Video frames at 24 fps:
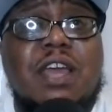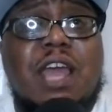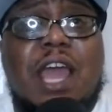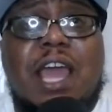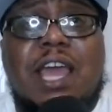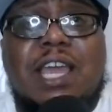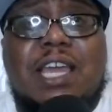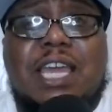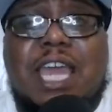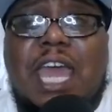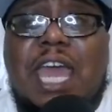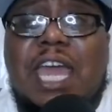
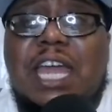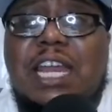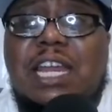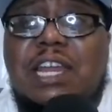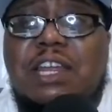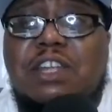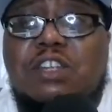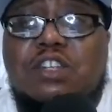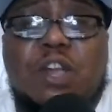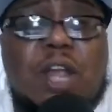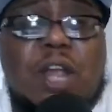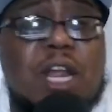and
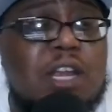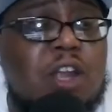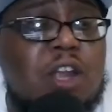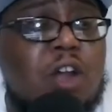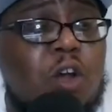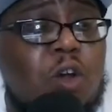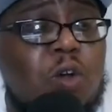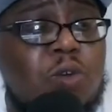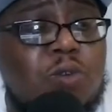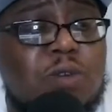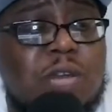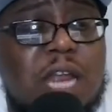KD trying to
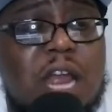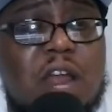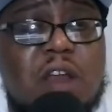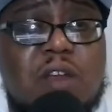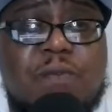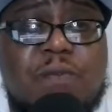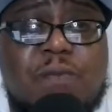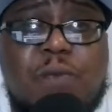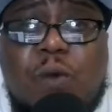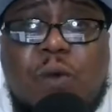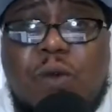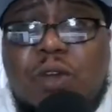hold down the
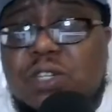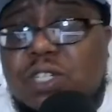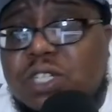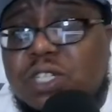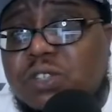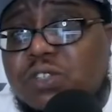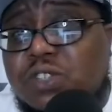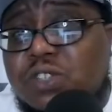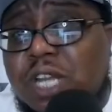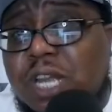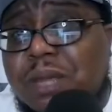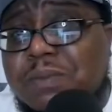fort
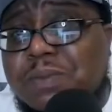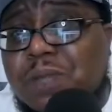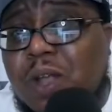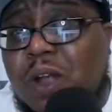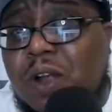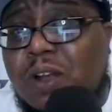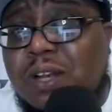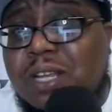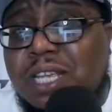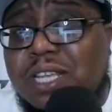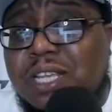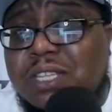until James
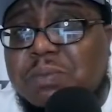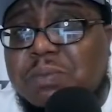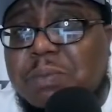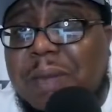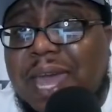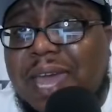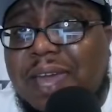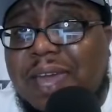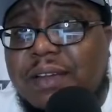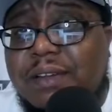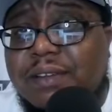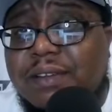Harden gets
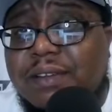back.